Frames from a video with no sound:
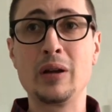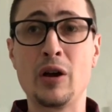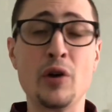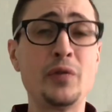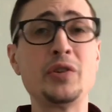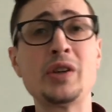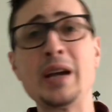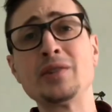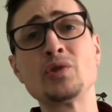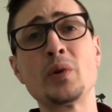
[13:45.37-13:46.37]
hopefully you
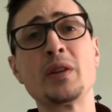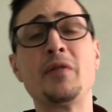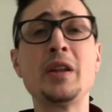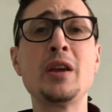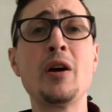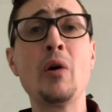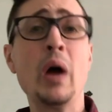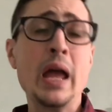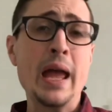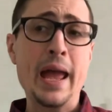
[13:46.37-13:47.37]
guys enjoyed the video,
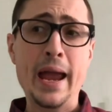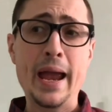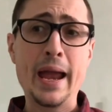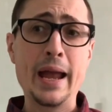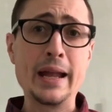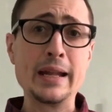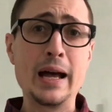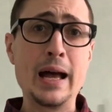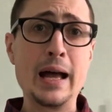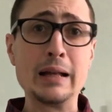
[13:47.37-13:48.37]
and
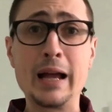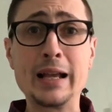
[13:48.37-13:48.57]
I